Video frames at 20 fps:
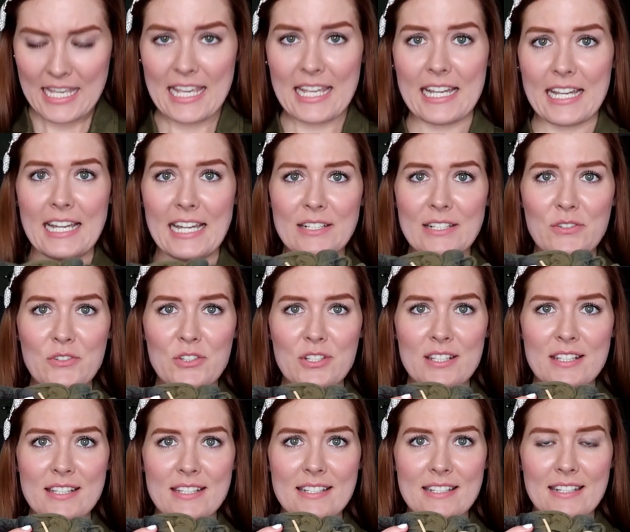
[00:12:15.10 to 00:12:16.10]
It kind of
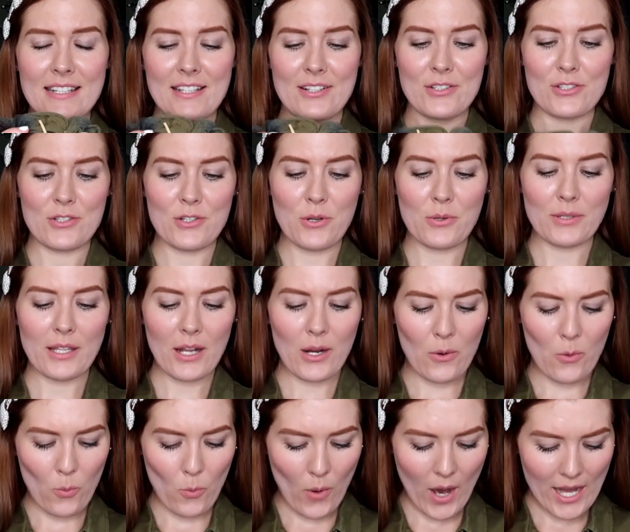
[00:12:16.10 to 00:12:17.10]
just, there's no like
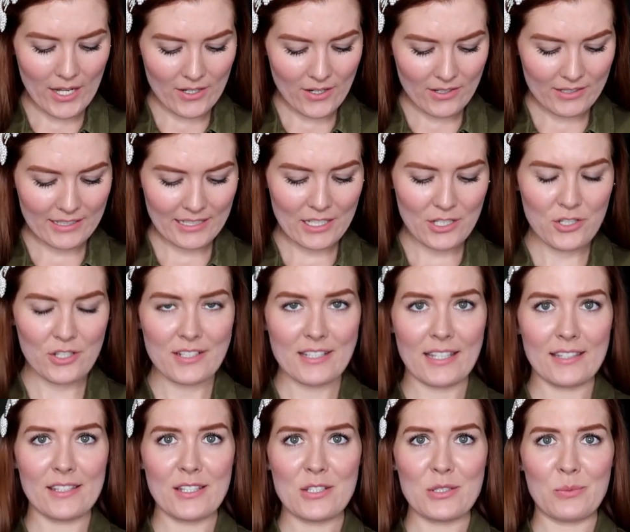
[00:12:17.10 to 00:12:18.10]
white on it, it's just
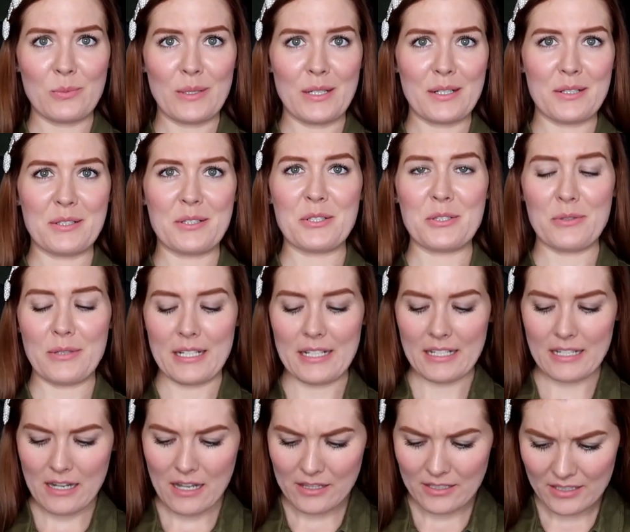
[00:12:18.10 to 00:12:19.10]
like this weird
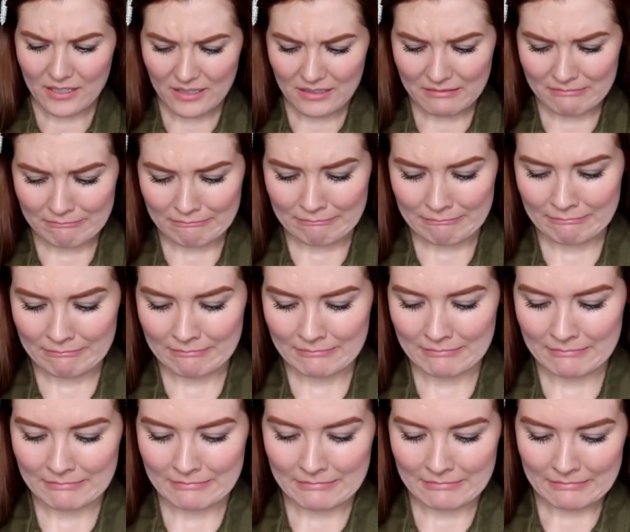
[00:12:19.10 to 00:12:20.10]
green color,
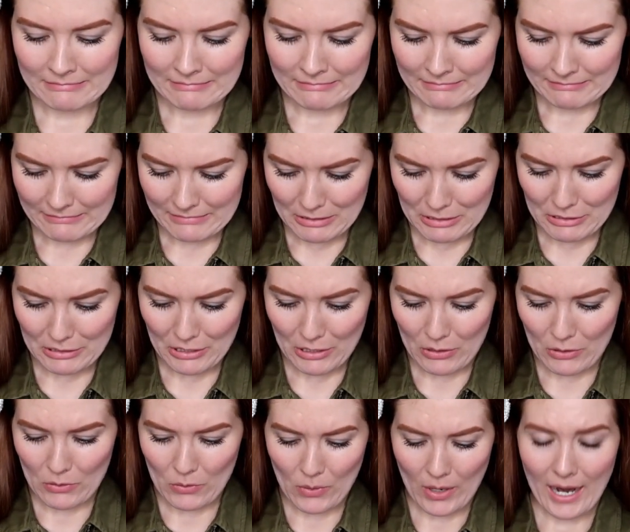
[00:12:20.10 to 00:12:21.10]

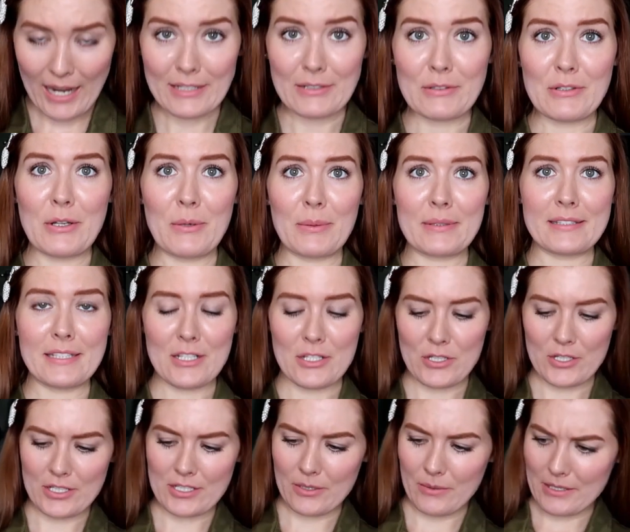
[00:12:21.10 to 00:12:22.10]
so I don't know what this
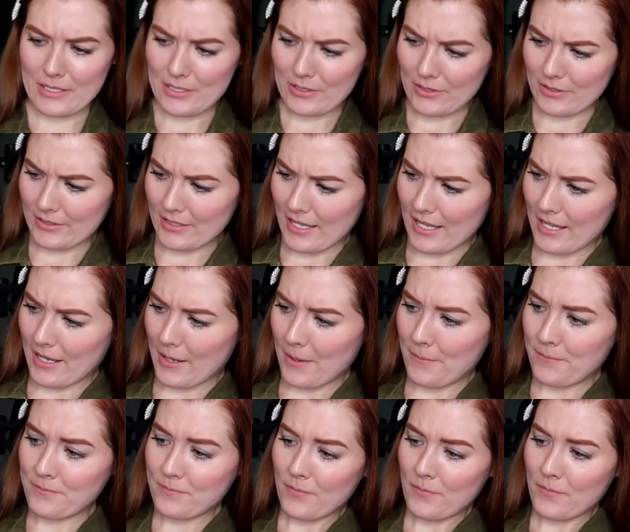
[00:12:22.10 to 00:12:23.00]
shirt's going to look like.